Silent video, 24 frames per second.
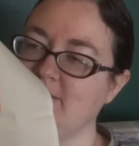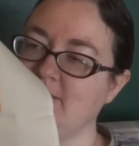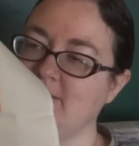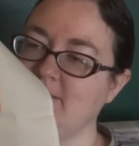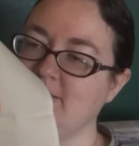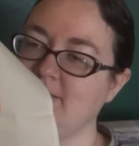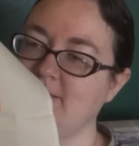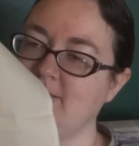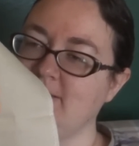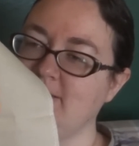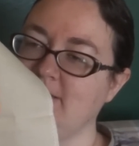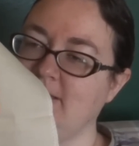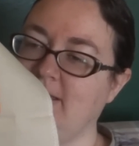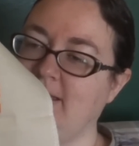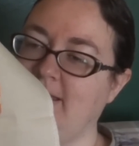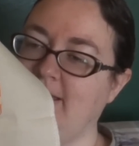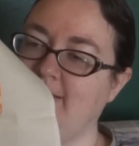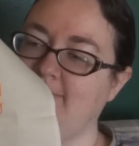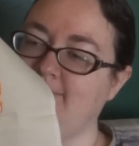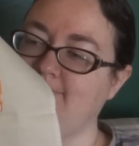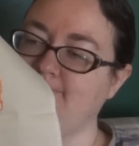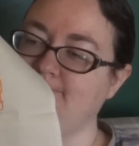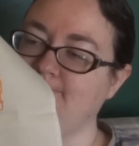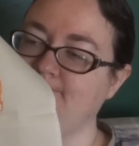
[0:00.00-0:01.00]
is,
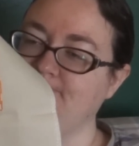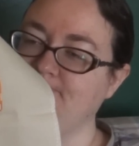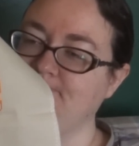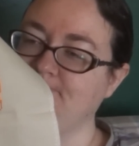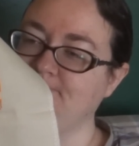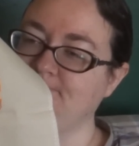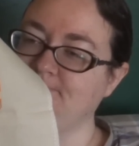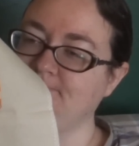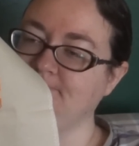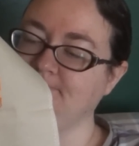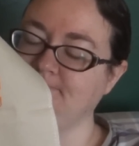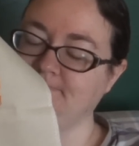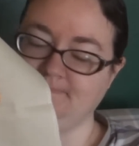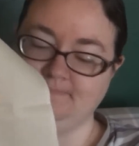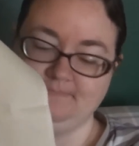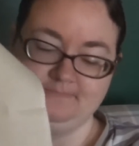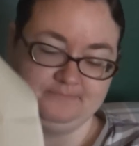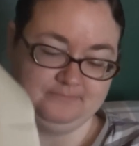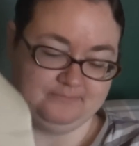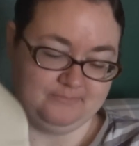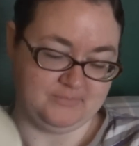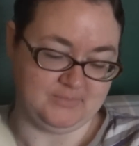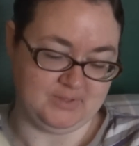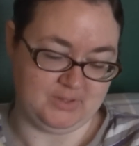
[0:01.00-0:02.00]
um,
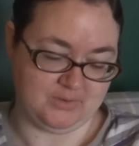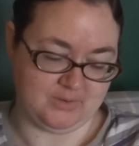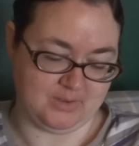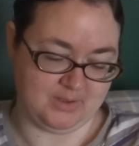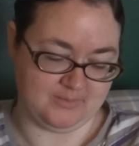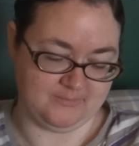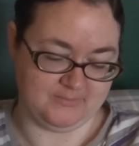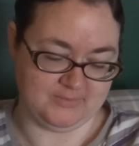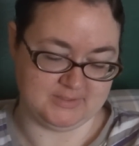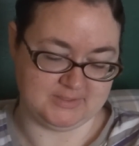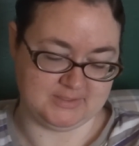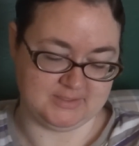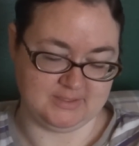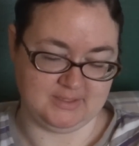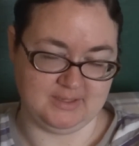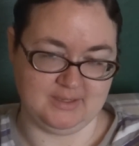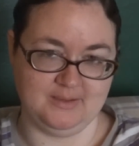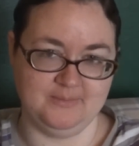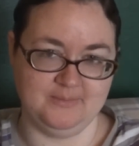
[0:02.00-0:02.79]
you know, obviously